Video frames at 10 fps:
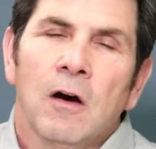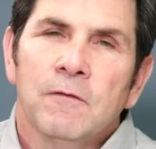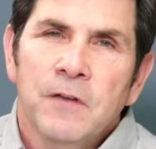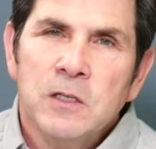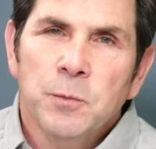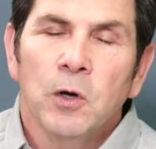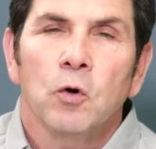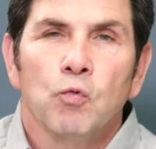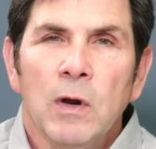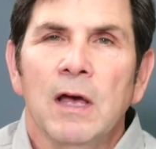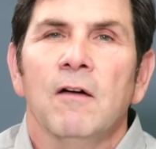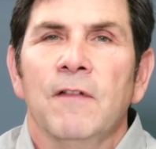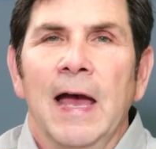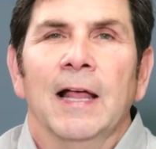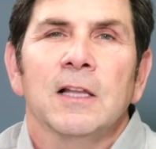On Facebook,
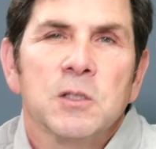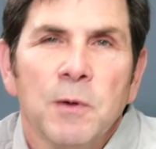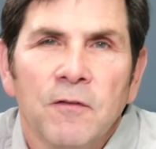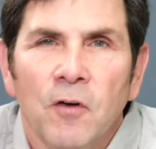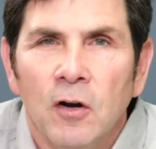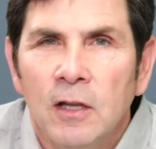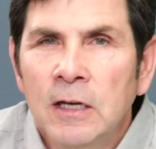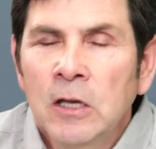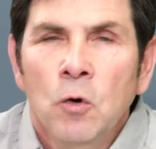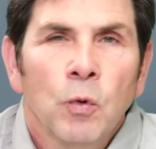Rev Alex McFarland.